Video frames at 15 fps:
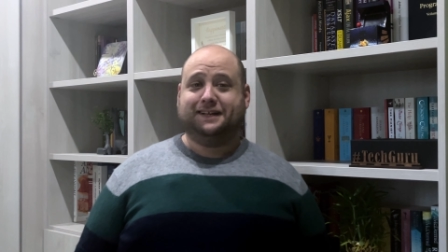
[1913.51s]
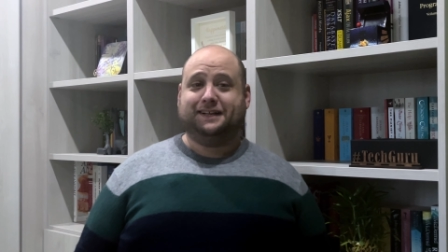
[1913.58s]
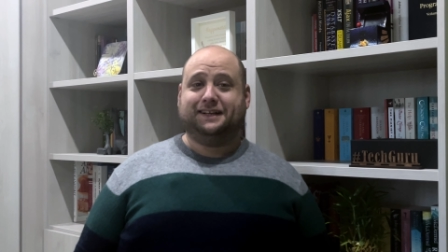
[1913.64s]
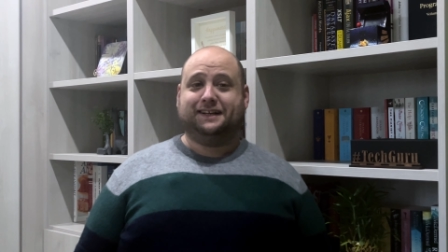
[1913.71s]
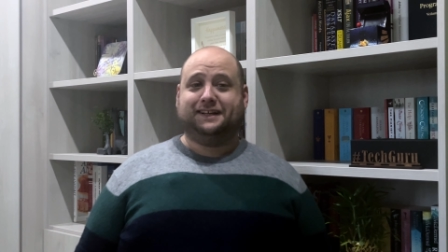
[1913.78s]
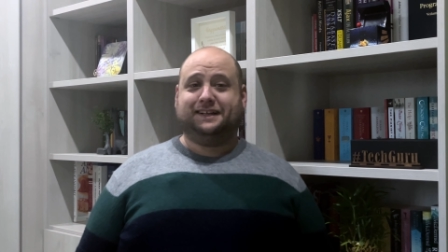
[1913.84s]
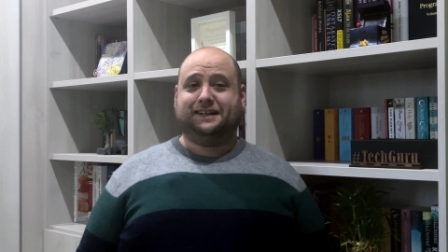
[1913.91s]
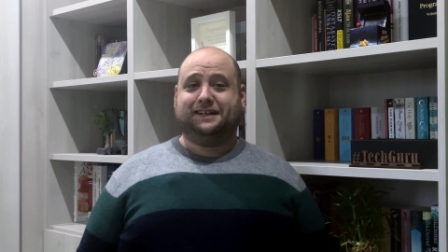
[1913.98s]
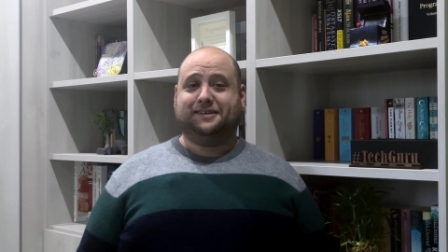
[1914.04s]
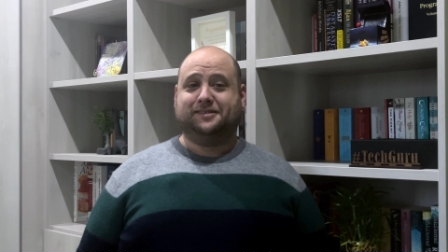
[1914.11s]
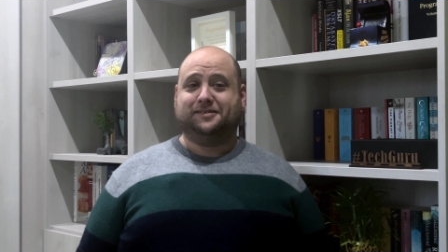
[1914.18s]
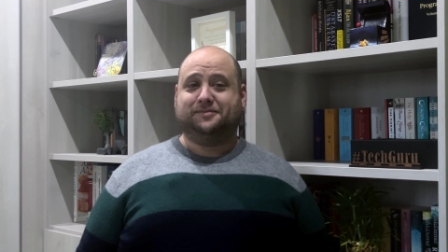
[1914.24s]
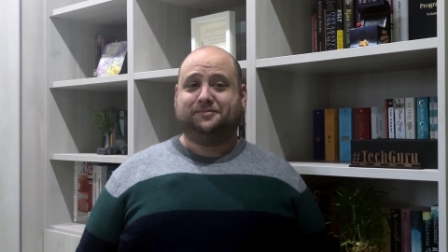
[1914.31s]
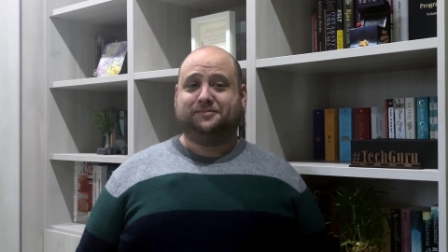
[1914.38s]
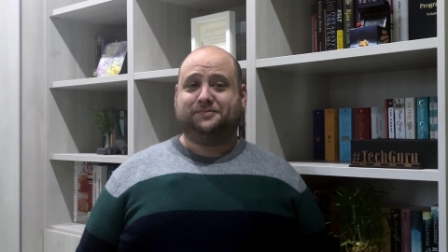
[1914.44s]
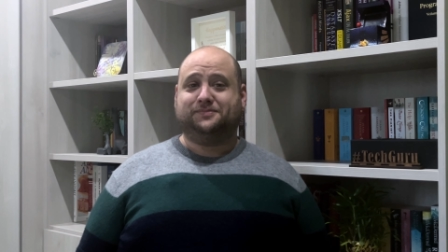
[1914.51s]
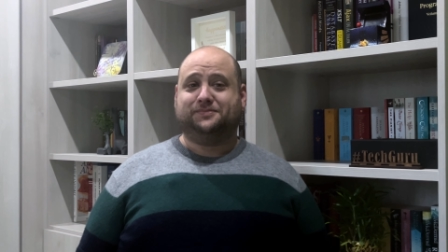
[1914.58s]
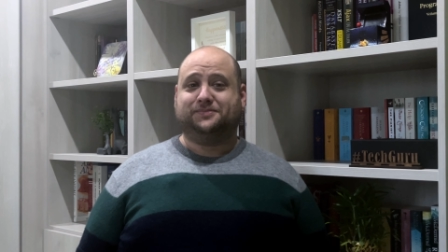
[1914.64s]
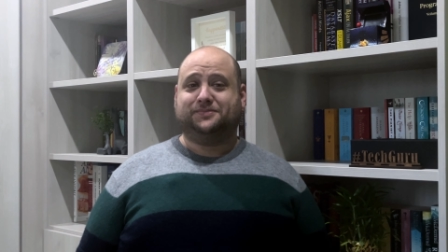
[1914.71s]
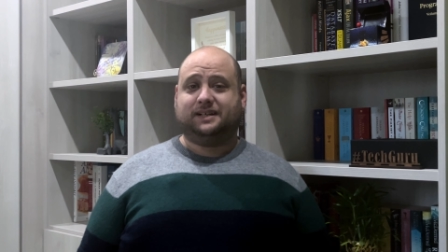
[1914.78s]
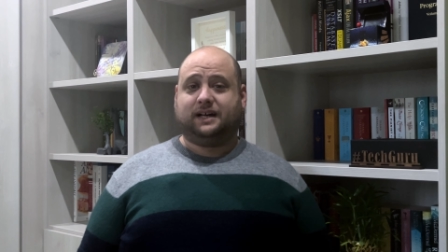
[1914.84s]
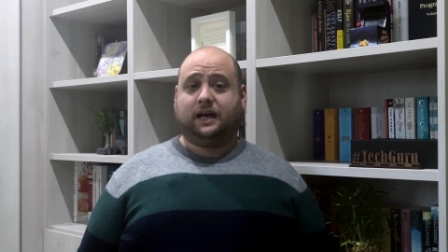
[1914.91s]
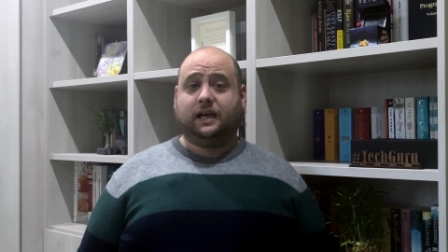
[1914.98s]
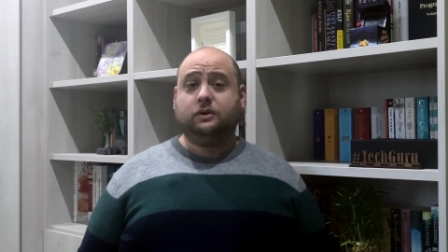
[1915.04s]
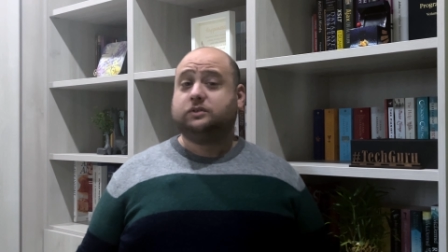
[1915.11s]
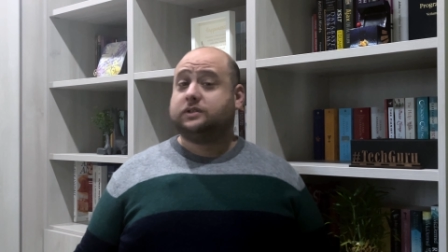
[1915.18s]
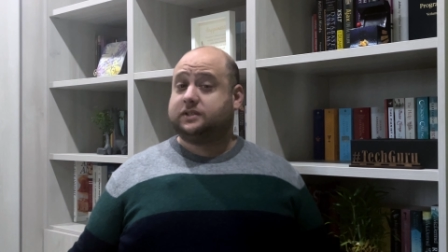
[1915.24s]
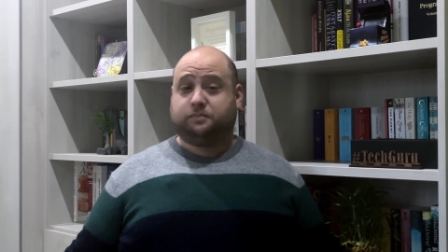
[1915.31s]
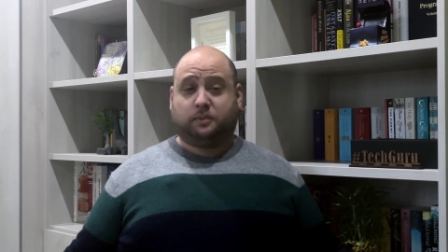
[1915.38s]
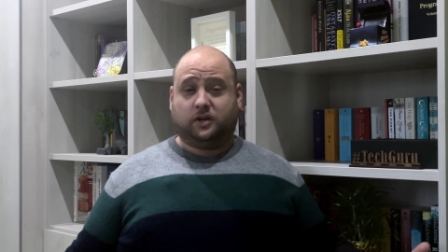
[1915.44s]
Um, I use
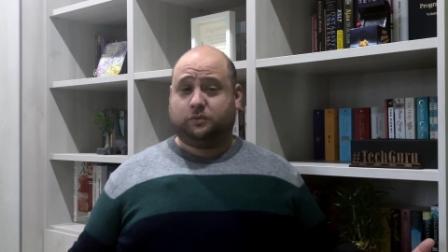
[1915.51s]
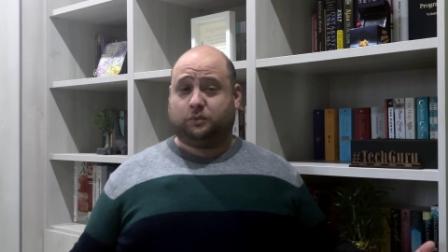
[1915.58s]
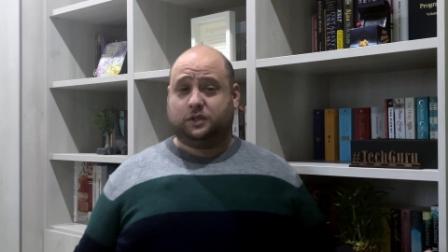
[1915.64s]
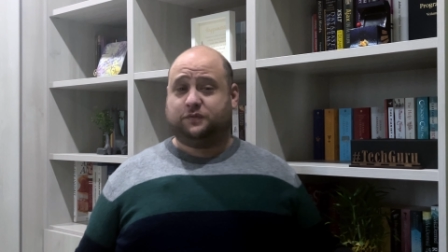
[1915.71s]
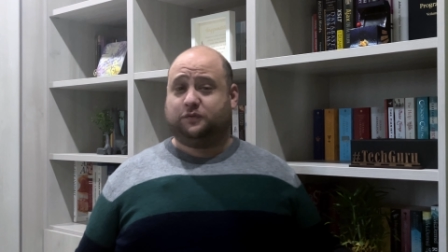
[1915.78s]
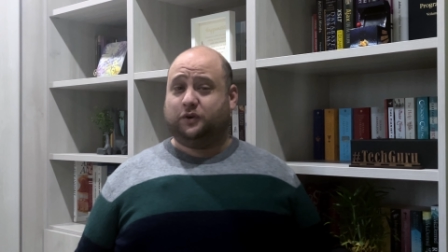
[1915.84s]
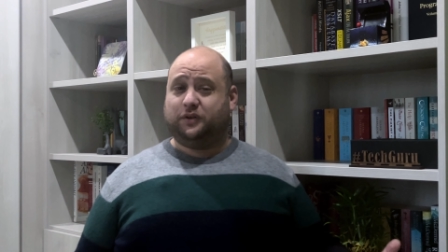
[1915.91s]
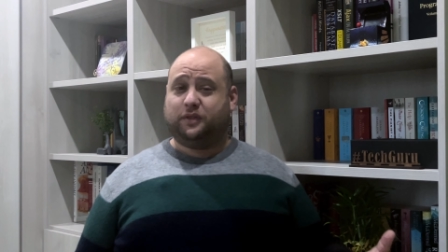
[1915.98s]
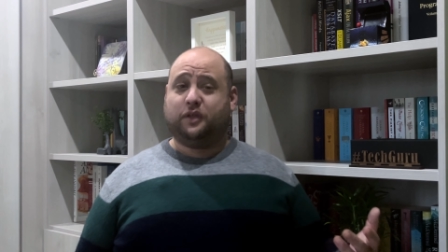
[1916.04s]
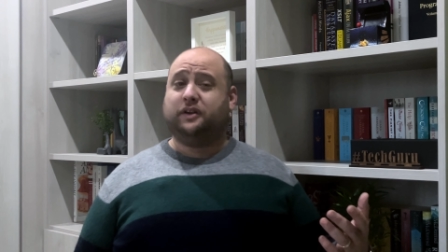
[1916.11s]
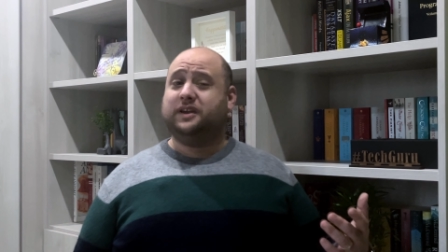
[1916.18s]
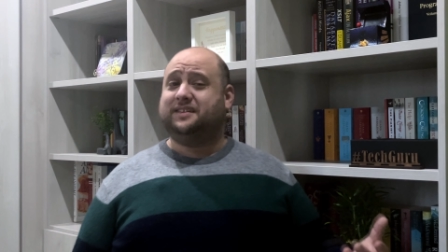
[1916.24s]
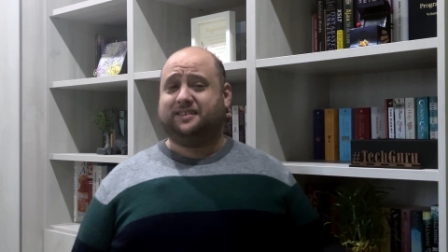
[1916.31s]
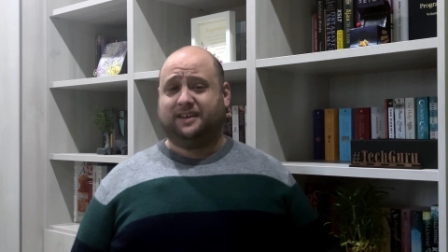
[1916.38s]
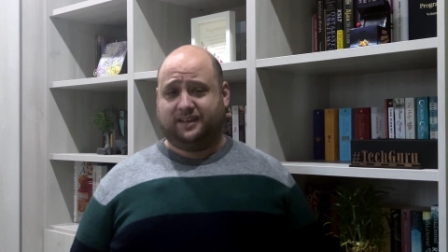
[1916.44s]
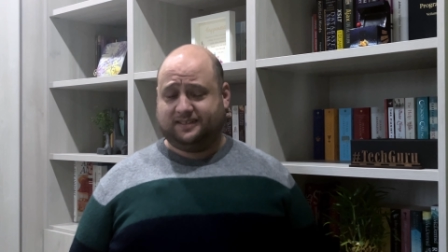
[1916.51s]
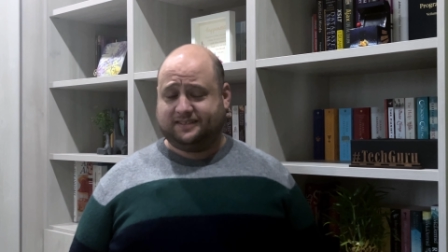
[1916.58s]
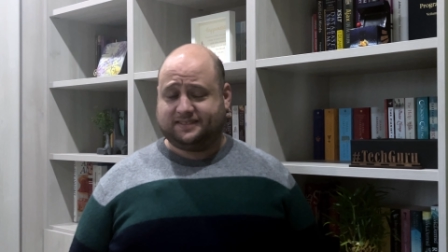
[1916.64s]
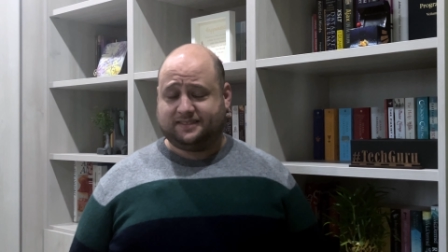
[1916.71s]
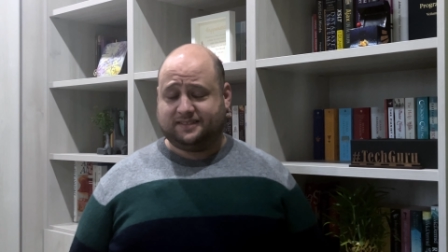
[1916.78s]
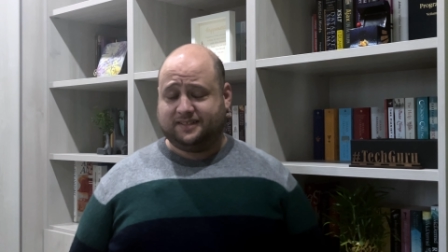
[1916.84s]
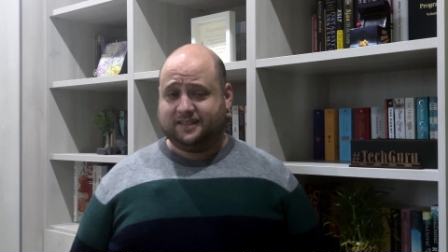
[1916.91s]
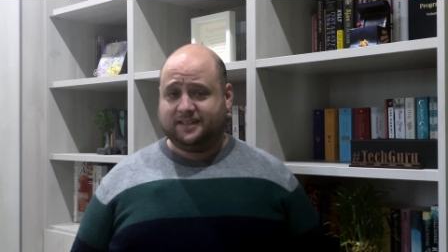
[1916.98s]
a smartwatch for three things.